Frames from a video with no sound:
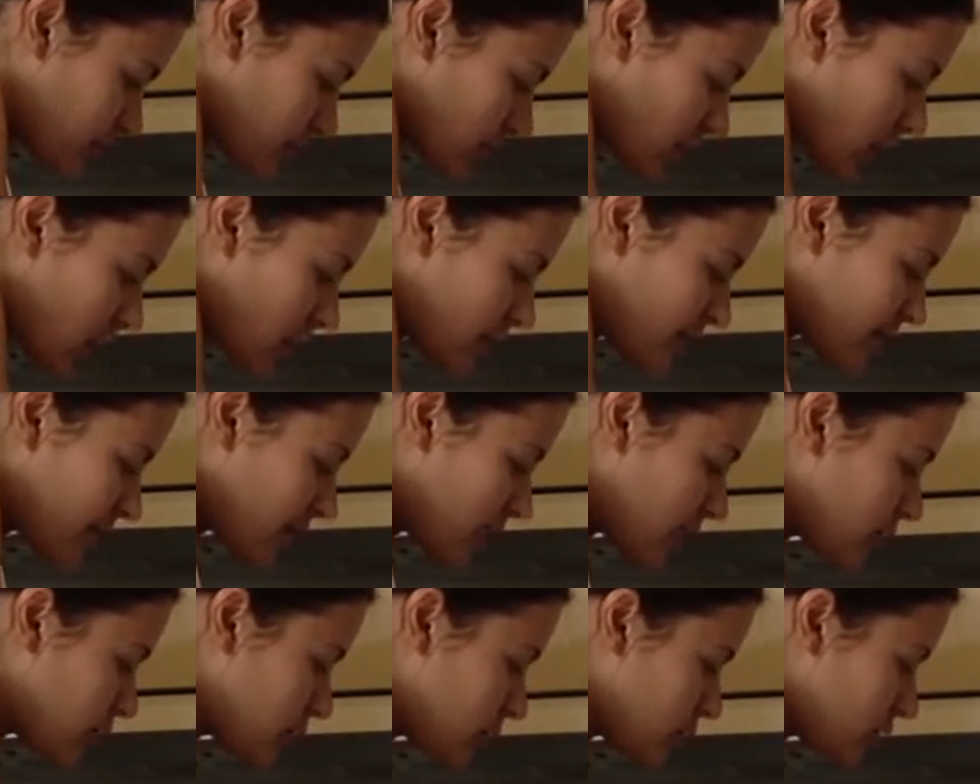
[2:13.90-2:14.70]
I
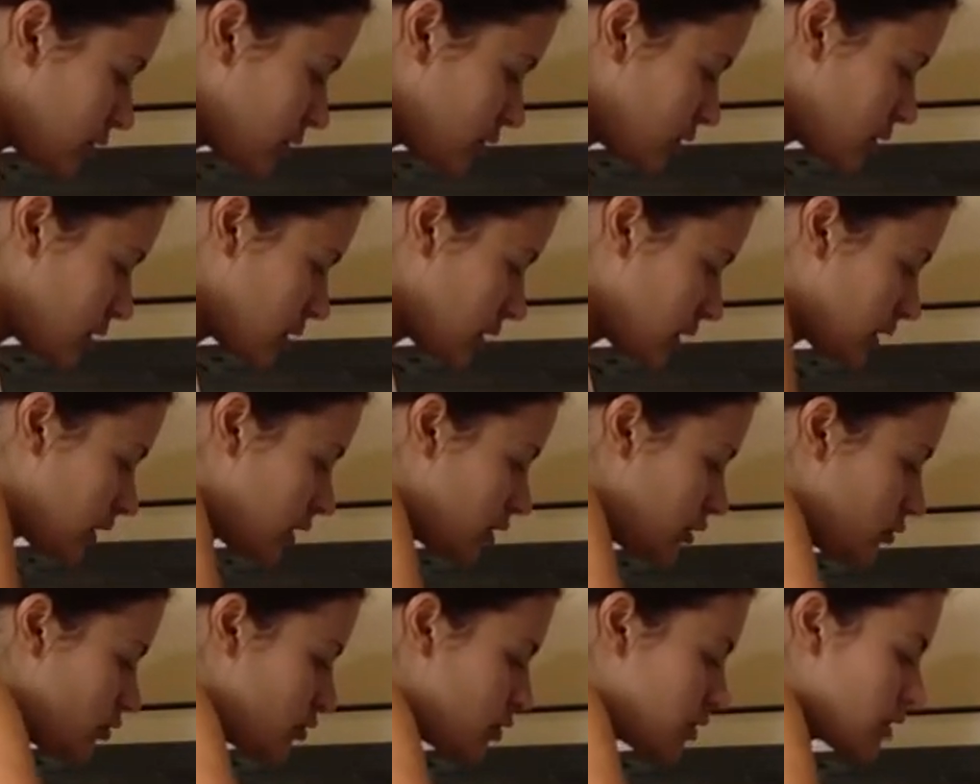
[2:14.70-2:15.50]
found
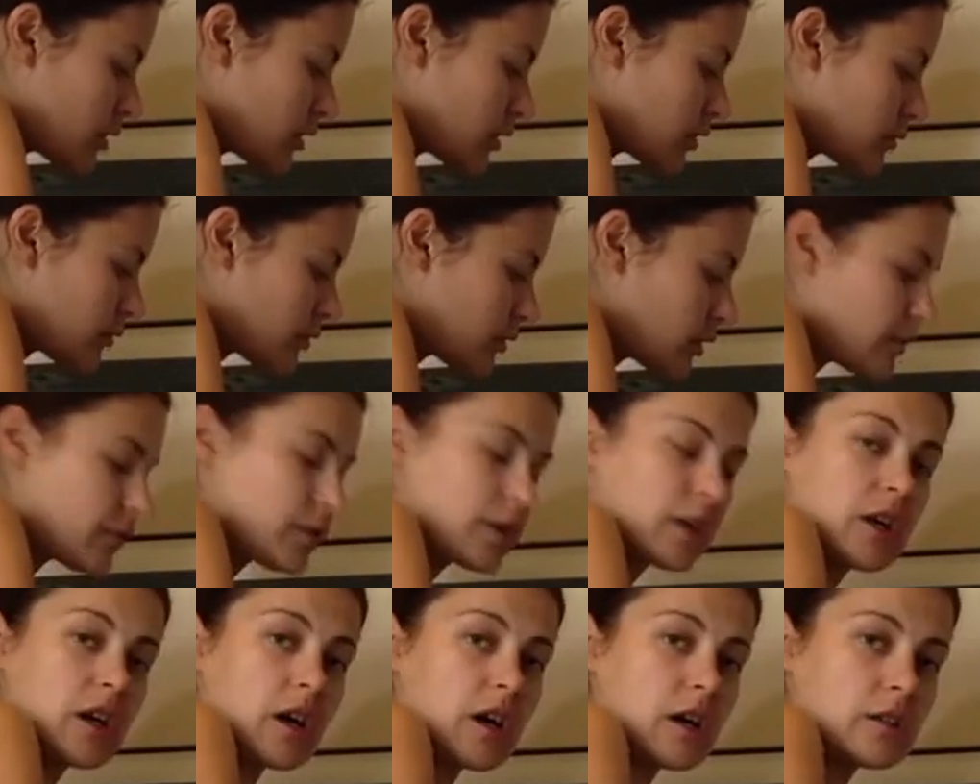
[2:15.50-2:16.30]
using
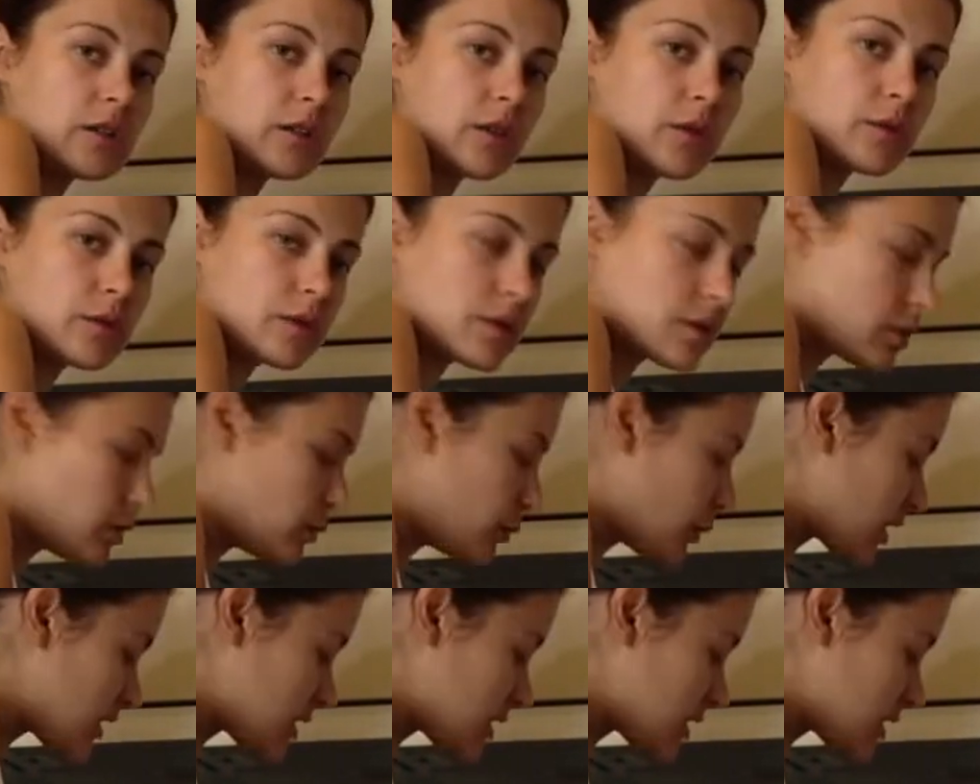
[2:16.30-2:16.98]
avocados in my